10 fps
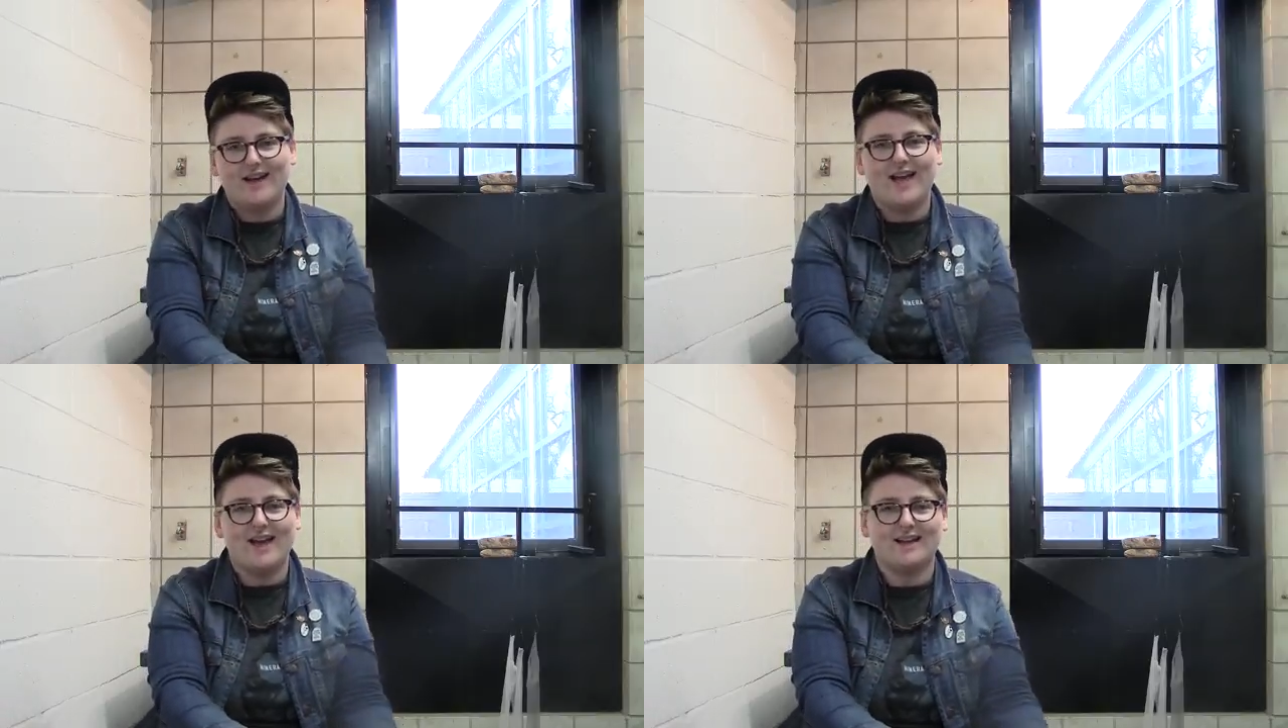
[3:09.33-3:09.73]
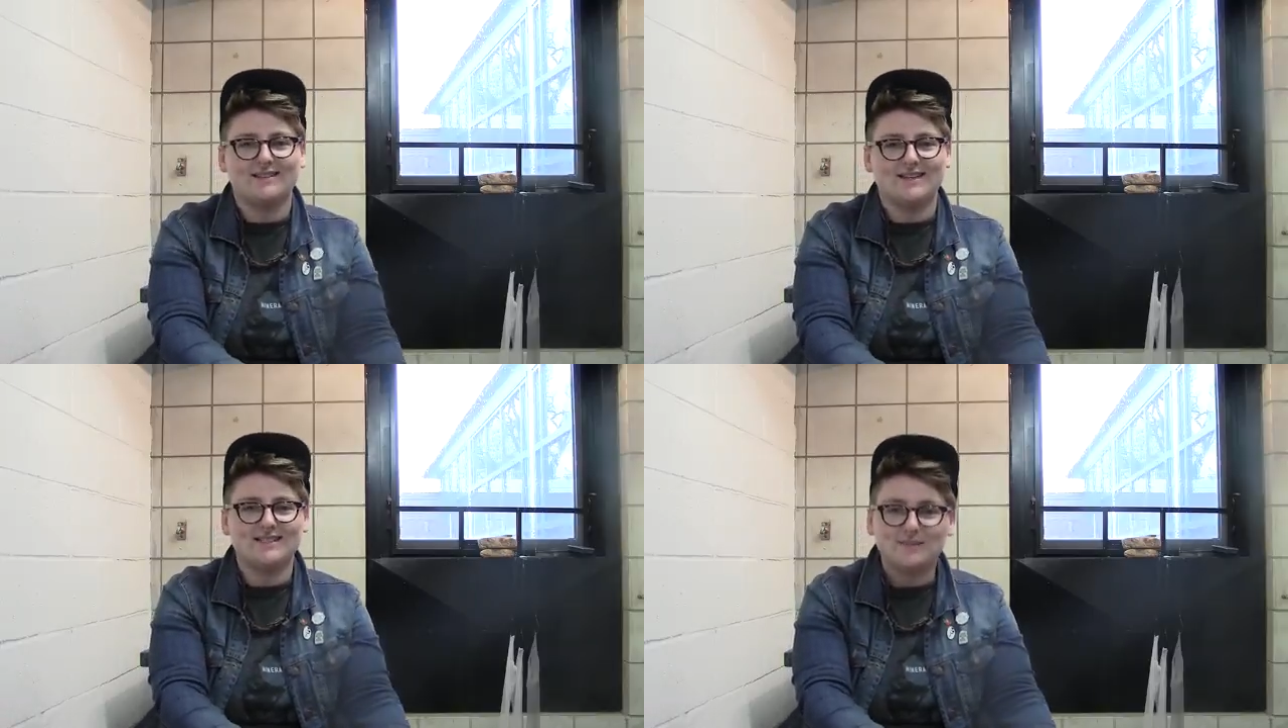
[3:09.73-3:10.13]

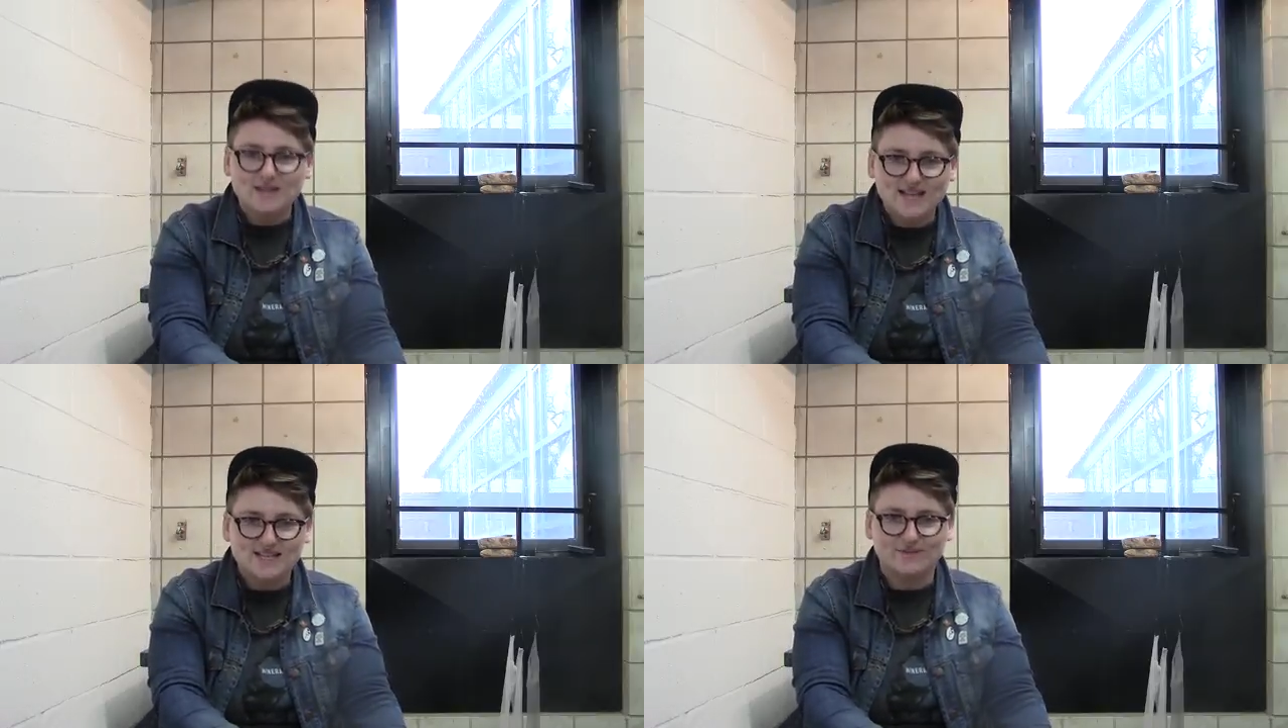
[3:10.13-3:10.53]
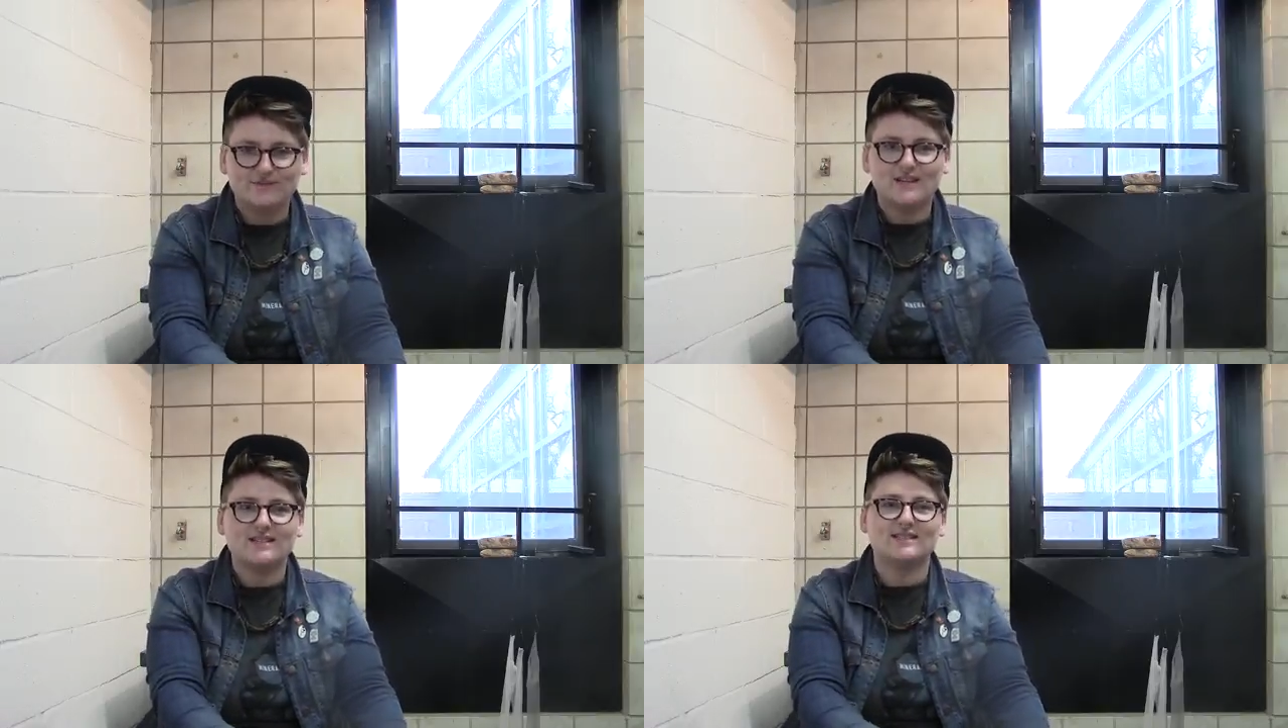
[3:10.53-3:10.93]
and it's obsessive
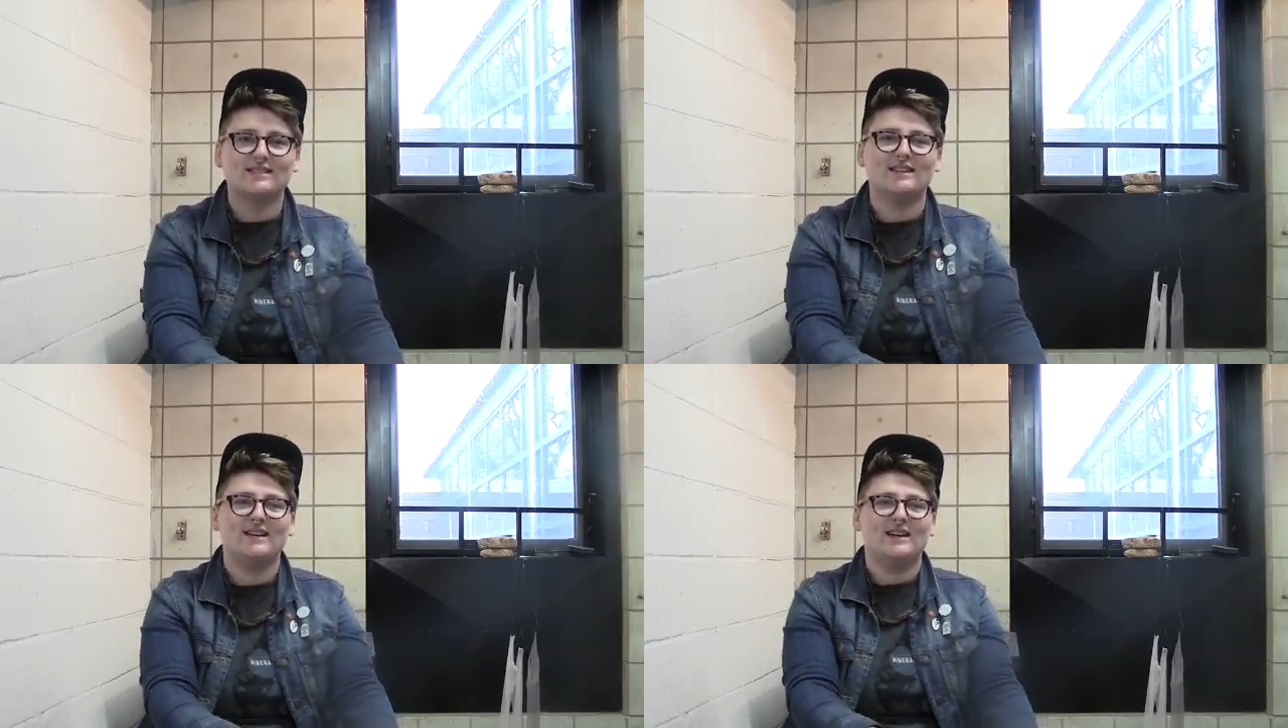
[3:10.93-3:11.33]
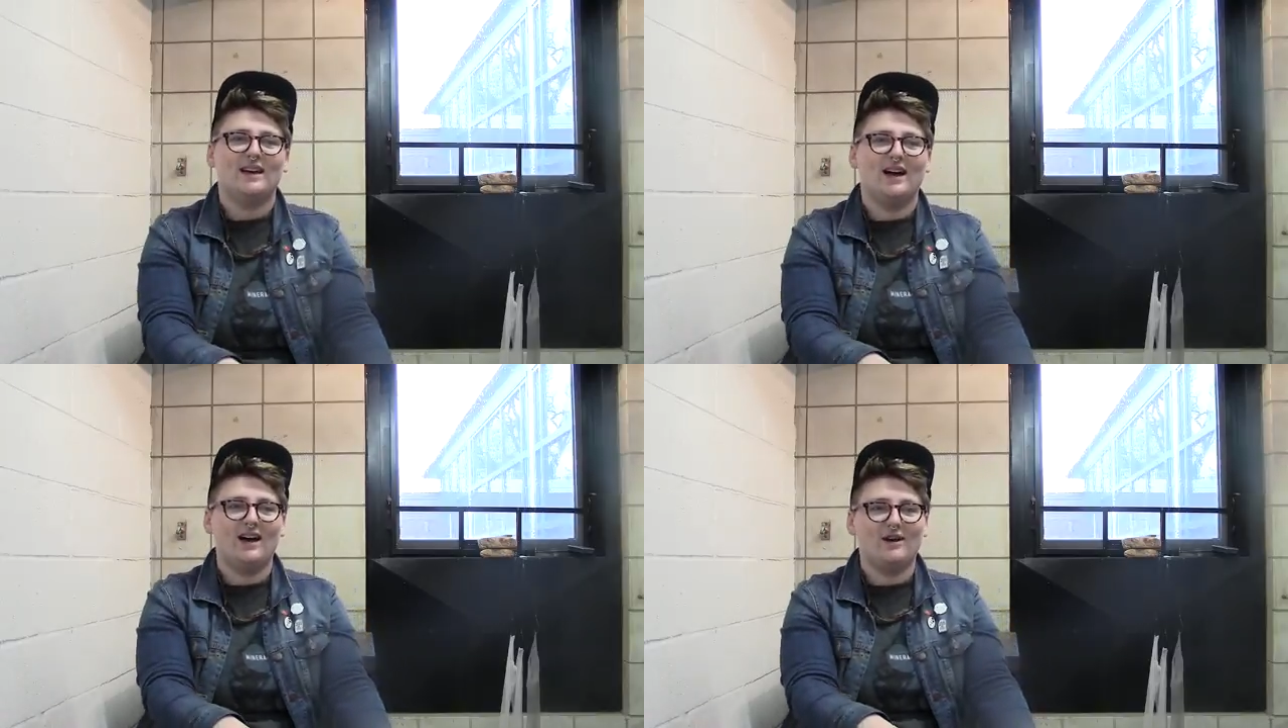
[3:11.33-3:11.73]
because
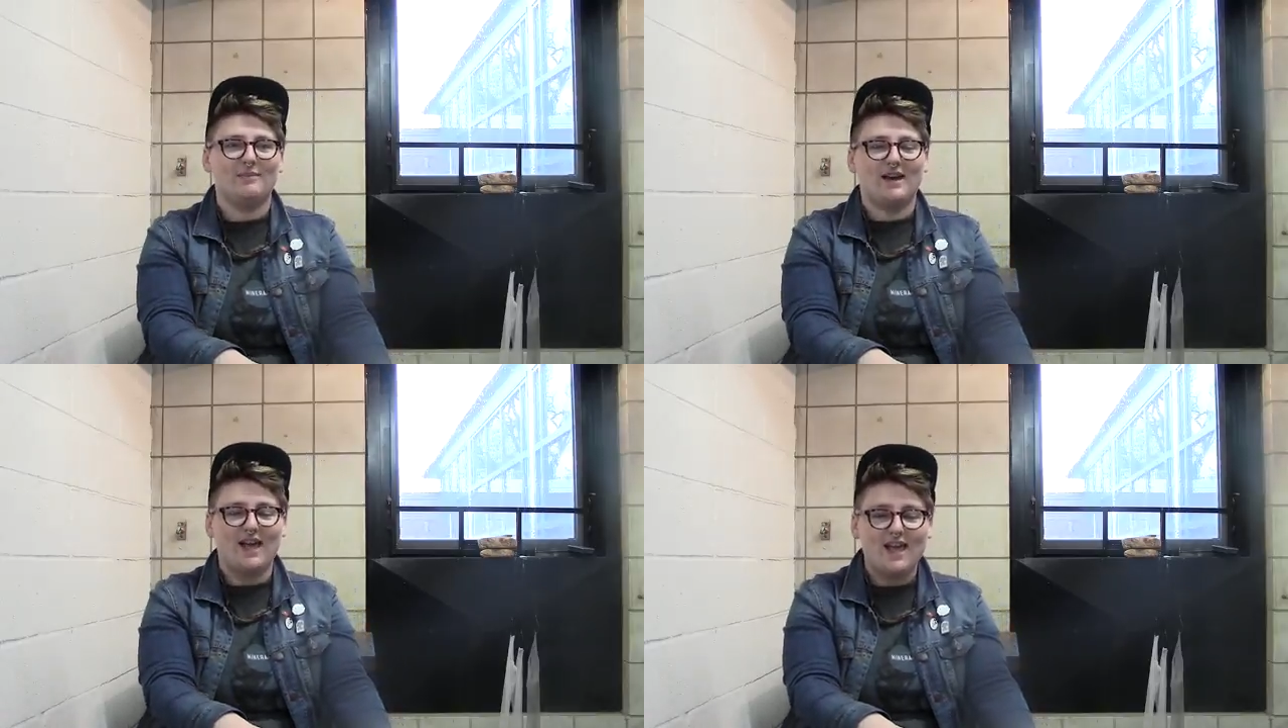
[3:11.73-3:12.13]
I